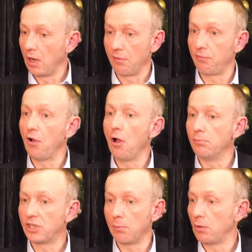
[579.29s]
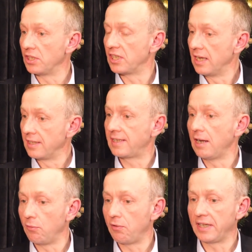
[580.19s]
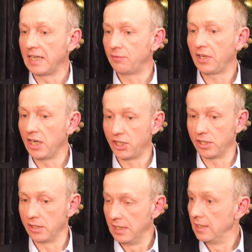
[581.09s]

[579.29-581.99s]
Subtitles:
affirm someone's self-identification,